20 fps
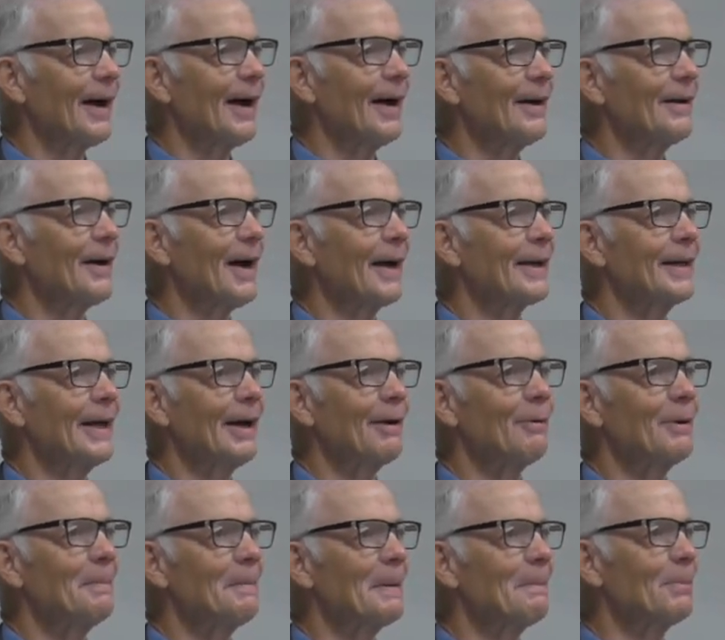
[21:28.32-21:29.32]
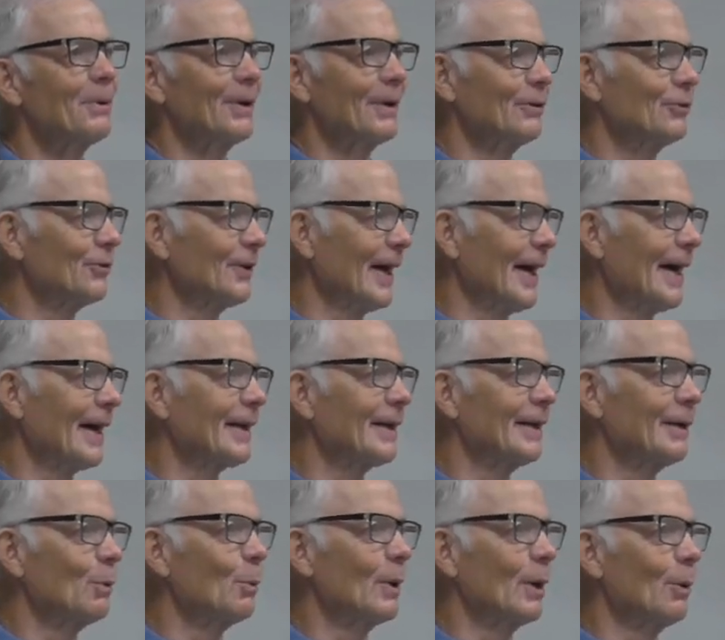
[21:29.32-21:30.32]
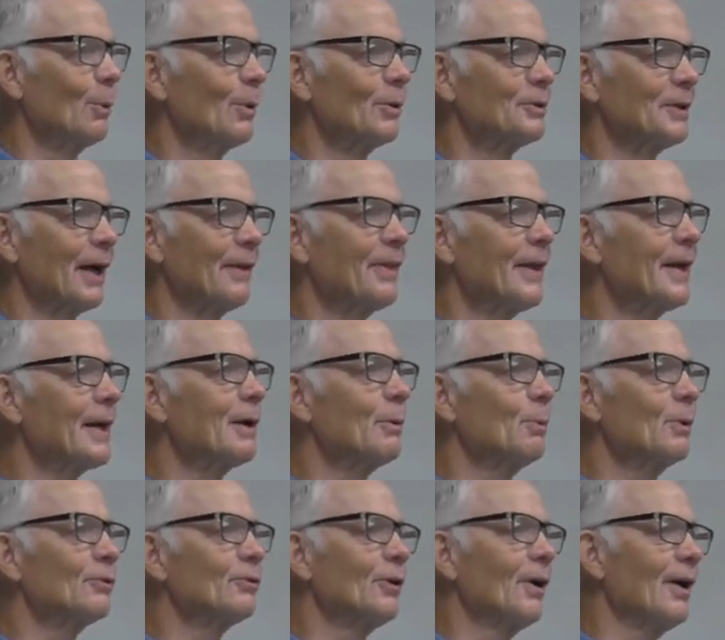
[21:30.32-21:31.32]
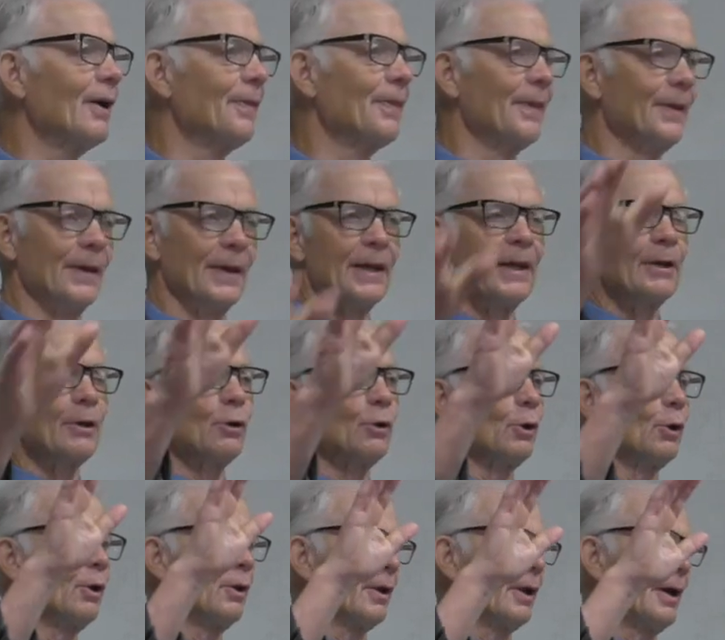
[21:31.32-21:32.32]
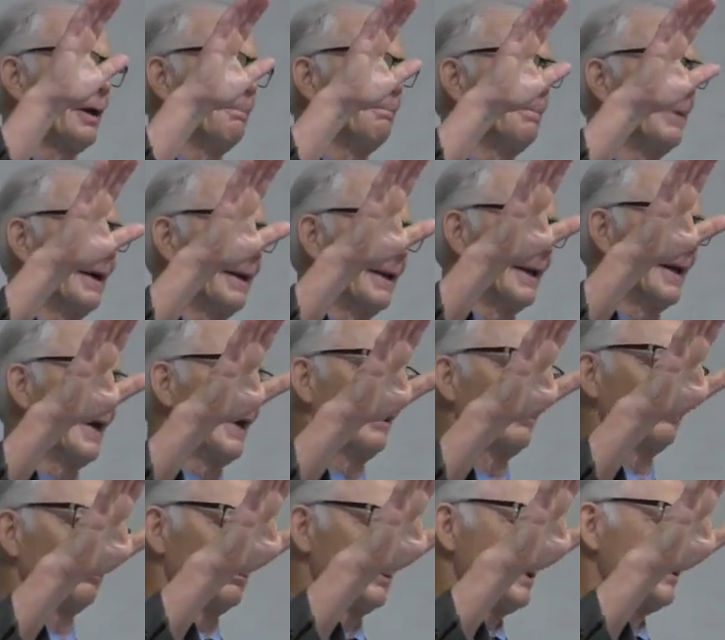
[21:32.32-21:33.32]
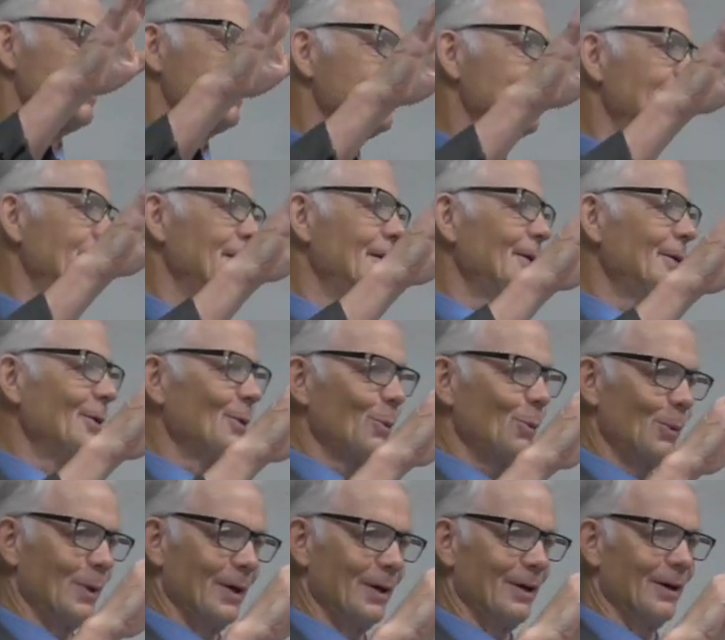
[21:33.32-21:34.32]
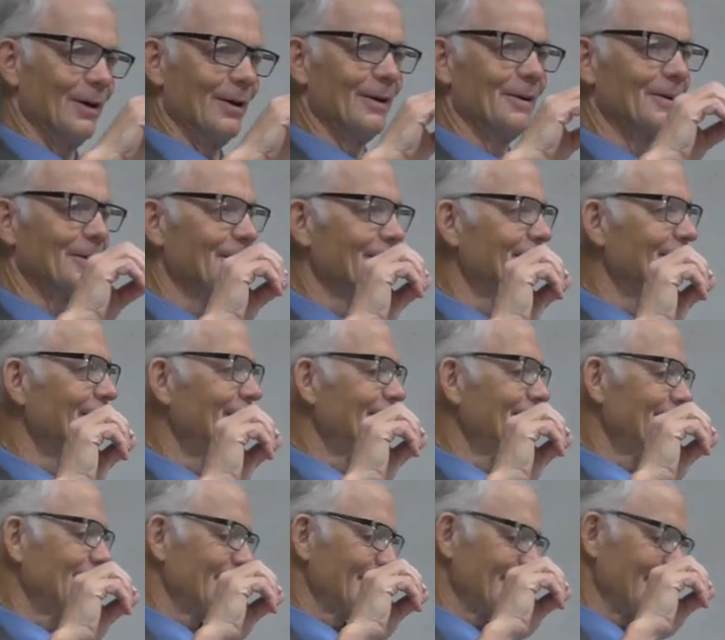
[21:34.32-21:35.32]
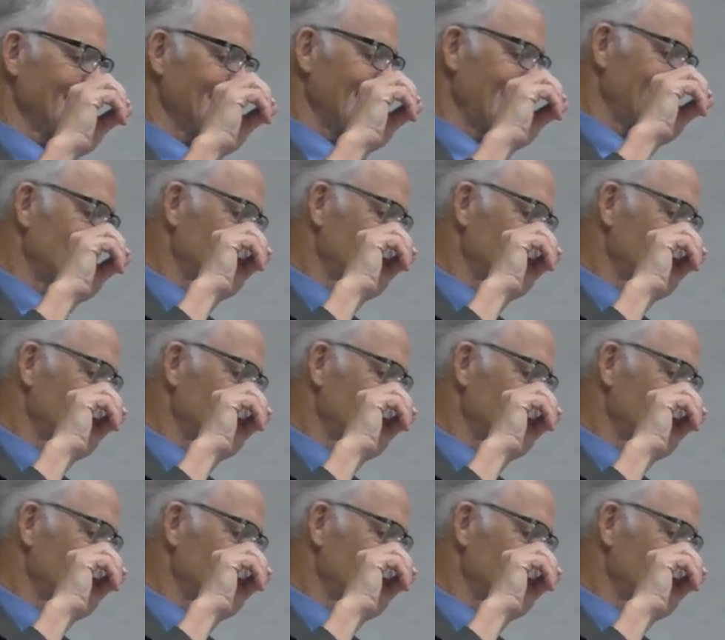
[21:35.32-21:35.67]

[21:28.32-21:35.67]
I can't remember exactly where it was. I think it was on the hill up by Nazareth where they